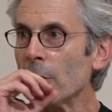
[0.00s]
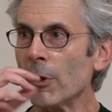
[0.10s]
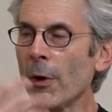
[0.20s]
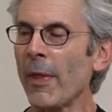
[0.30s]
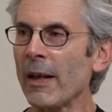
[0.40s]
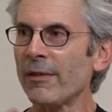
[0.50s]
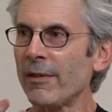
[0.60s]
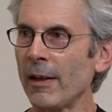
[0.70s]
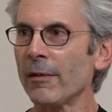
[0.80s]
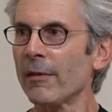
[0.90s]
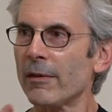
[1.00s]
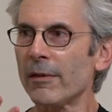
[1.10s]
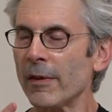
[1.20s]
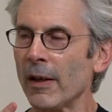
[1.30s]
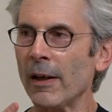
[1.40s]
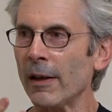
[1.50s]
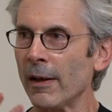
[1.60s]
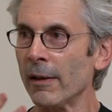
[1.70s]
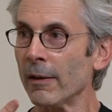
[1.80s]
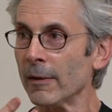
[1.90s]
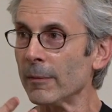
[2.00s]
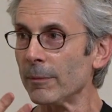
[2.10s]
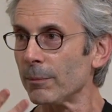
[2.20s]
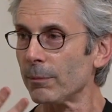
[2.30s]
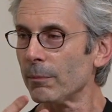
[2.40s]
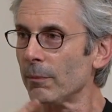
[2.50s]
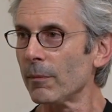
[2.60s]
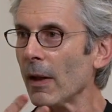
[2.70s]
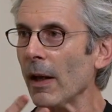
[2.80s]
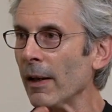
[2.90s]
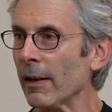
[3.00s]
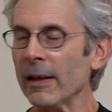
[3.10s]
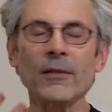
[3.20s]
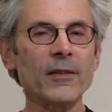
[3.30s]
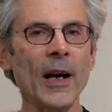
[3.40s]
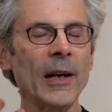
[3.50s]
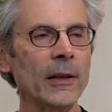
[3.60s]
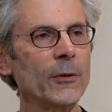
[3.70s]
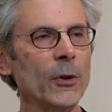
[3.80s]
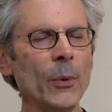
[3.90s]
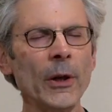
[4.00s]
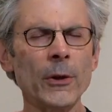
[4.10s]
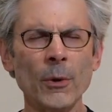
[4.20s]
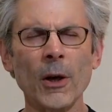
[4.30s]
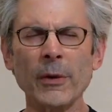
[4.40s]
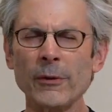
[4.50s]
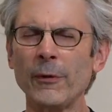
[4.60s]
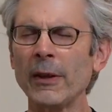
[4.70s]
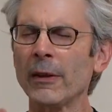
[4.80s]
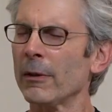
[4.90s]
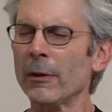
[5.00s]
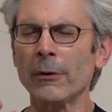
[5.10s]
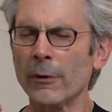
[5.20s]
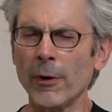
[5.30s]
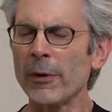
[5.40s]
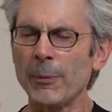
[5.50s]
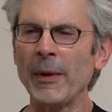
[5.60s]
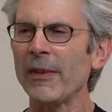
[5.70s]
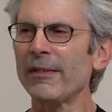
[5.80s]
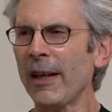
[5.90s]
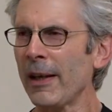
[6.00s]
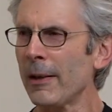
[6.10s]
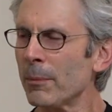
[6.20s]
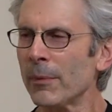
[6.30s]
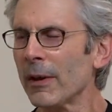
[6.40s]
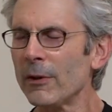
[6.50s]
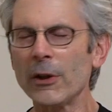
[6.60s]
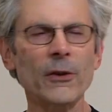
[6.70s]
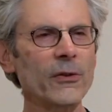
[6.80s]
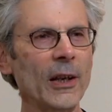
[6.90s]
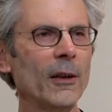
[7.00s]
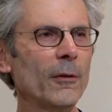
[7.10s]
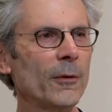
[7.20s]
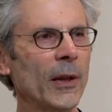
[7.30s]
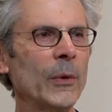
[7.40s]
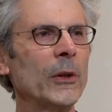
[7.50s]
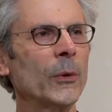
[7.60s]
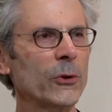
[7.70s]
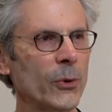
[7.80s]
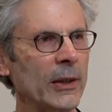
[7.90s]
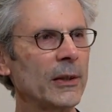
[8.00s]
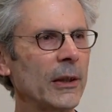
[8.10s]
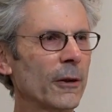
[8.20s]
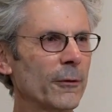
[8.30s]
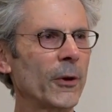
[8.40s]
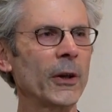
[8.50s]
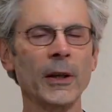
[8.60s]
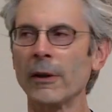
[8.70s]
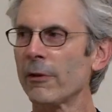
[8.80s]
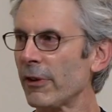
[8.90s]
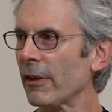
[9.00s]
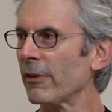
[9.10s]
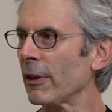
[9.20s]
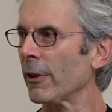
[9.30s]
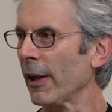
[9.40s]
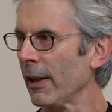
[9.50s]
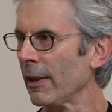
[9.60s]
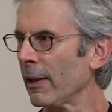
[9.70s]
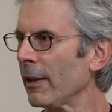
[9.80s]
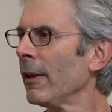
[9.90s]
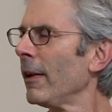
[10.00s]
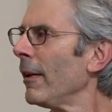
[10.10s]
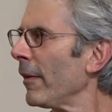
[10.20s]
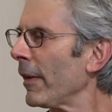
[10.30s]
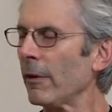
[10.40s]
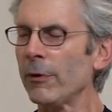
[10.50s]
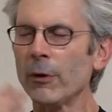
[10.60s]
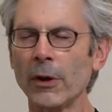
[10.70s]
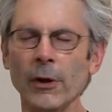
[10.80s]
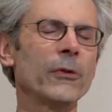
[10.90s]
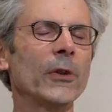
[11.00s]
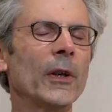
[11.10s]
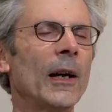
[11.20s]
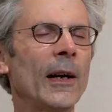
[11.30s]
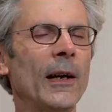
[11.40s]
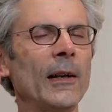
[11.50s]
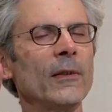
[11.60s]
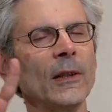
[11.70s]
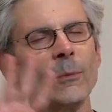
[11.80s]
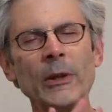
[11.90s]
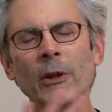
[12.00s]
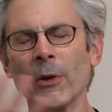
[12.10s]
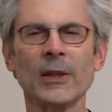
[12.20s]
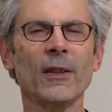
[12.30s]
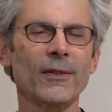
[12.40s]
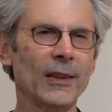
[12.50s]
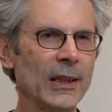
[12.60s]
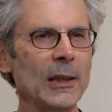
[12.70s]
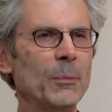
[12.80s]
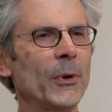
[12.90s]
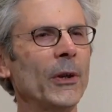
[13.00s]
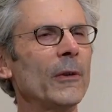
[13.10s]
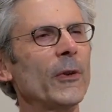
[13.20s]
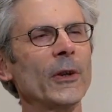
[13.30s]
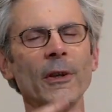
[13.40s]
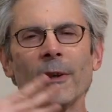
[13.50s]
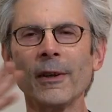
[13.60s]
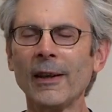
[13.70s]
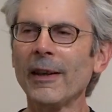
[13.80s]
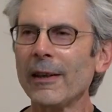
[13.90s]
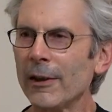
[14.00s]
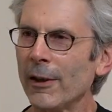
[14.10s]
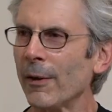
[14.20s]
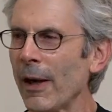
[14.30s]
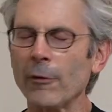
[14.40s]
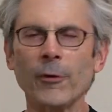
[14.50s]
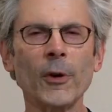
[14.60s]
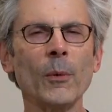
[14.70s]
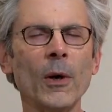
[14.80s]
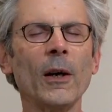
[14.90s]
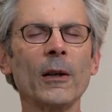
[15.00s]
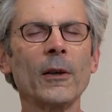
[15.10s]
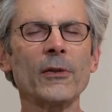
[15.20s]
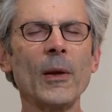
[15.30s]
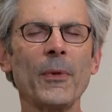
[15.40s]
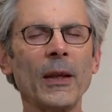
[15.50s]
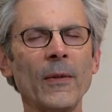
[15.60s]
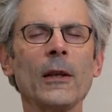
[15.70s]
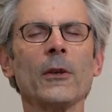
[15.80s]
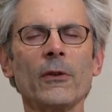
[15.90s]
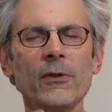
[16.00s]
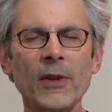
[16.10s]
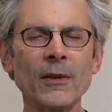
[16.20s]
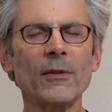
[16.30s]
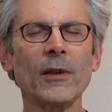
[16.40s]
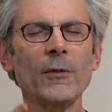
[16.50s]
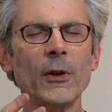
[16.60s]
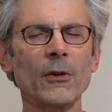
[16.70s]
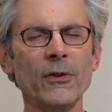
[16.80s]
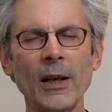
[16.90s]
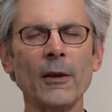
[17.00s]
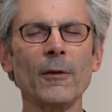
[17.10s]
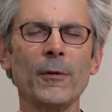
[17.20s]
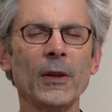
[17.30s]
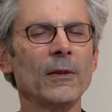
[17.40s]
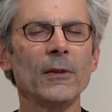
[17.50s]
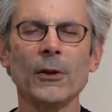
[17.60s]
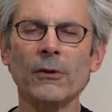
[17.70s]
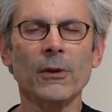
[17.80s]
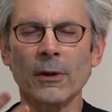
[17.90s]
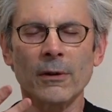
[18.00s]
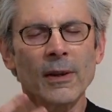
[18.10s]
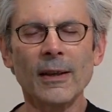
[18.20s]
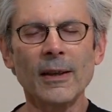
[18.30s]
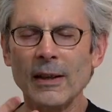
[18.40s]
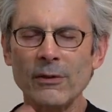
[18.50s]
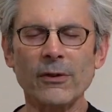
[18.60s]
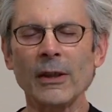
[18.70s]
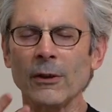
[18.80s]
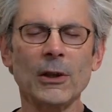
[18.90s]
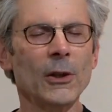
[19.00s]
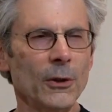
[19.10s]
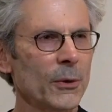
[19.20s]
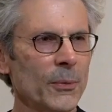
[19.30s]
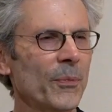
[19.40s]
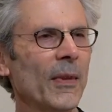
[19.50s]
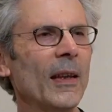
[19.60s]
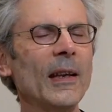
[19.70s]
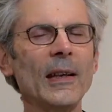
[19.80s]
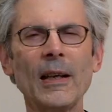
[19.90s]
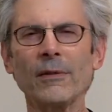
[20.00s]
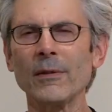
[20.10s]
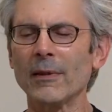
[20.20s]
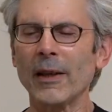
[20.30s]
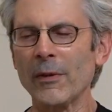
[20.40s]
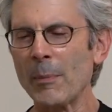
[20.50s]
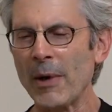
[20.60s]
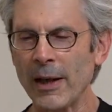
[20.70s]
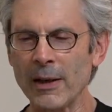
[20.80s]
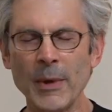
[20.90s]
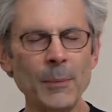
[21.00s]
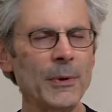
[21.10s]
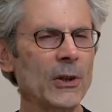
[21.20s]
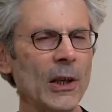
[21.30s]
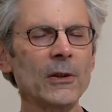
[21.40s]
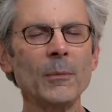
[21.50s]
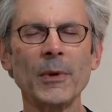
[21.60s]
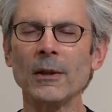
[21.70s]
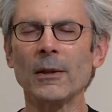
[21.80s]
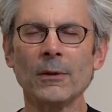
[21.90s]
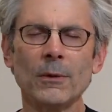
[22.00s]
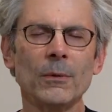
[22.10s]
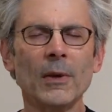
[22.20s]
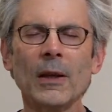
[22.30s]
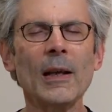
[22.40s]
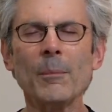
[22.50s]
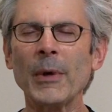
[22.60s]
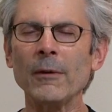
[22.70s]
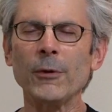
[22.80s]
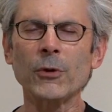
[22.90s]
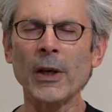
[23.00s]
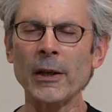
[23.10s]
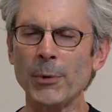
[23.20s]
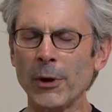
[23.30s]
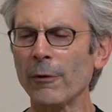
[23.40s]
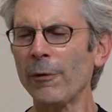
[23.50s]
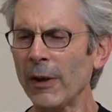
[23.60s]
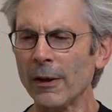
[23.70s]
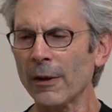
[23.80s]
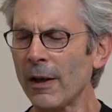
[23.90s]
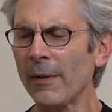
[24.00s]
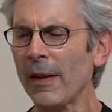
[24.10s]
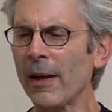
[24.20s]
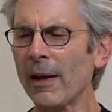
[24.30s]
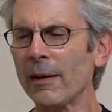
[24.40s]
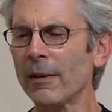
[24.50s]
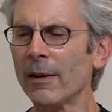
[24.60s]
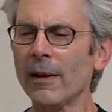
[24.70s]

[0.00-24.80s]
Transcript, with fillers: you know that sense uh, uh, inside of you where you always feel, you're, you've always been the same to yourself, like when you were twenty or forty or sixty or eighty, that if you close your eyes and when you're going to sleep or if you're you know, out for a walk or something, that your sense of yourself is, you're, you're, it's still you. It hasn't, like the body might be changing, but you, but if you try to put your finger on that,